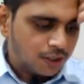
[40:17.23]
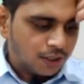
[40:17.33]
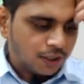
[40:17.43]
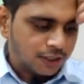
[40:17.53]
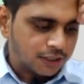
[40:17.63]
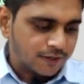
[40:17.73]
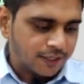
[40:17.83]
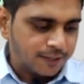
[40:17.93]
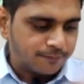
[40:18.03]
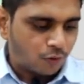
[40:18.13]
It is
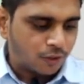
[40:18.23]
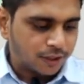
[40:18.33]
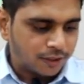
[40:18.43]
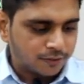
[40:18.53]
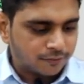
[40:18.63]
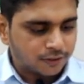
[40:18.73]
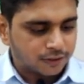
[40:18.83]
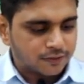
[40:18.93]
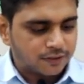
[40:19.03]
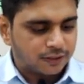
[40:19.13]
very important that
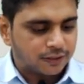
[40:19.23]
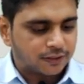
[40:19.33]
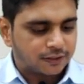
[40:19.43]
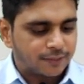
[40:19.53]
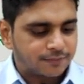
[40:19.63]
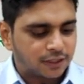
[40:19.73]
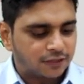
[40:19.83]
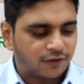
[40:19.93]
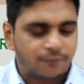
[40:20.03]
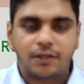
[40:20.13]
the CEs are themselves
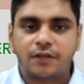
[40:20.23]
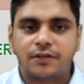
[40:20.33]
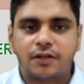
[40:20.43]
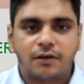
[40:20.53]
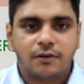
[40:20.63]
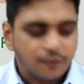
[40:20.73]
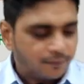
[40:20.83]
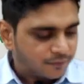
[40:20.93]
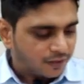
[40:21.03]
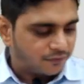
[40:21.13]
familiar with the
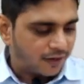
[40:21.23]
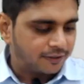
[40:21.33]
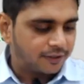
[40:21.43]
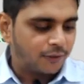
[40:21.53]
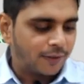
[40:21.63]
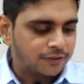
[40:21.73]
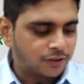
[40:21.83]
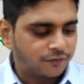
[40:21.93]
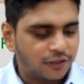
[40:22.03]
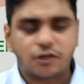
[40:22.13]
finer nuances
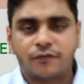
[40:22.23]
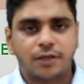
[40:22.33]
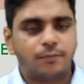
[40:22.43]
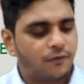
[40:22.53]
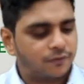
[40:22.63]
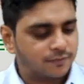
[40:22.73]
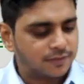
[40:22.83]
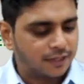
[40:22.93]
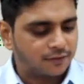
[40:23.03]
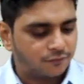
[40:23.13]
of each of the above terms
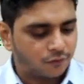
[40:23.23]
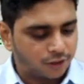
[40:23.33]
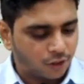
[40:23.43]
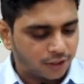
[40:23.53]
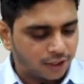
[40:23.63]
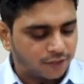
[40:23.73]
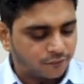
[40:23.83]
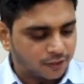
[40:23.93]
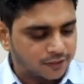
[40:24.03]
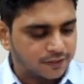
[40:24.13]
like audit,
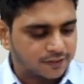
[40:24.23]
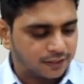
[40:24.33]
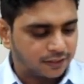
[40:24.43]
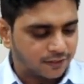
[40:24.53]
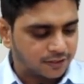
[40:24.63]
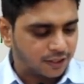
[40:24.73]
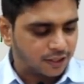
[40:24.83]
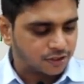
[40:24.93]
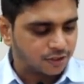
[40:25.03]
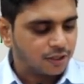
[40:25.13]
forensics and
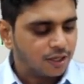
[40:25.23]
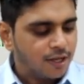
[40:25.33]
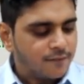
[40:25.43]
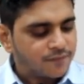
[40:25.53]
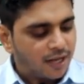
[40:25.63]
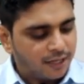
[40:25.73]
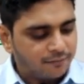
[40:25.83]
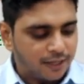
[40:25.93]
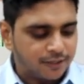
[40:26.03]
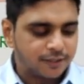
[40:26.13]
investigation, and
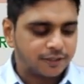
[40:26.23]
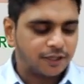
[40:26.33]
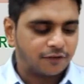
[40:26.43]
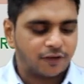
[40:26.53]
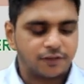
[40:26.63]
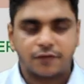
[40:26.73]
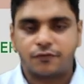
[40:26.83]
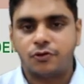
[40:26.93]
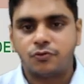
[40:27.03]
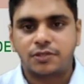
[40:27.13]
mandate they define, therefore
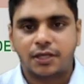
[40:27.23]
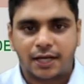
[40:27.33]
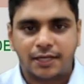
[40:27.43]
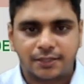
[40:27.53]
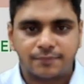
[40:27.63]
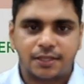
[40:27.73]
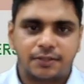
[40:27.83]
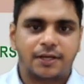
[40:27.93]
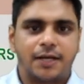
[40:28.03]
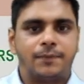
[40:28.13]
use the right terms at
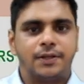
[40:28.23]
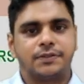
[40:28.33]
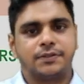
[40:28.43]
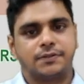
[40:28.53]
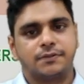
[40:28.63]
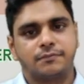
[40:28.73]
the right places.